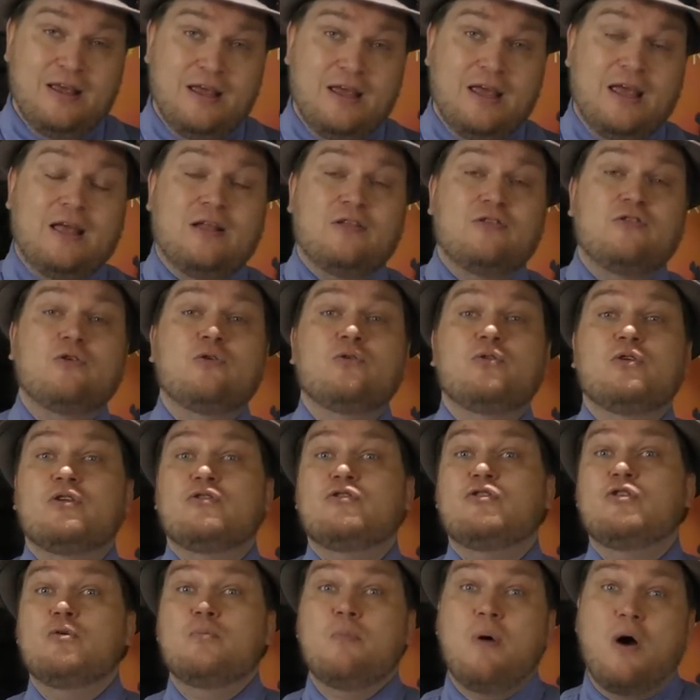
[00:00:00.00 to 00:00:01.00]
into the
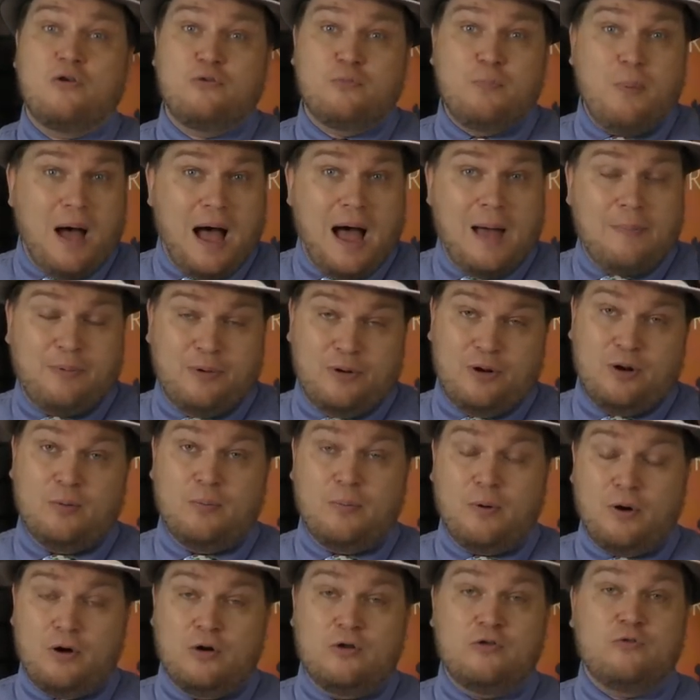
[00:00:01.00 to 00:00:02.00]
two most popular
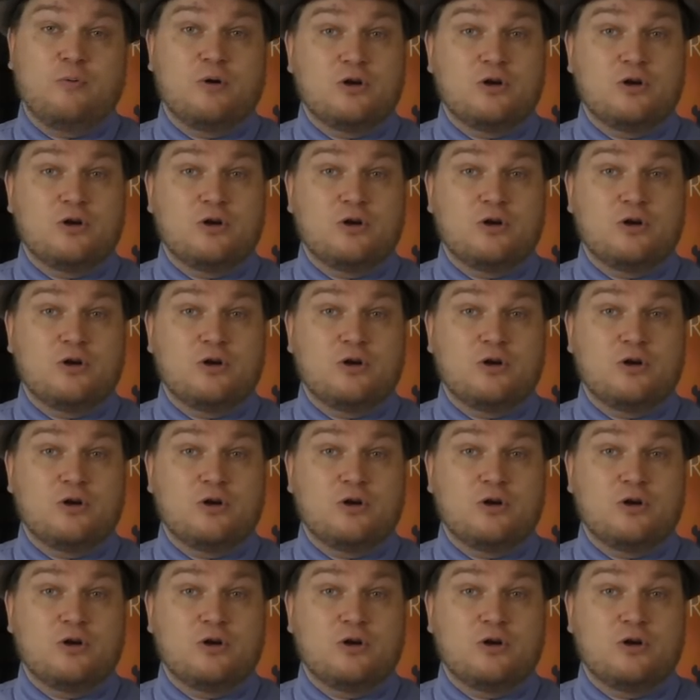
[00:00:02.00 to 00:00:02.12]
birds,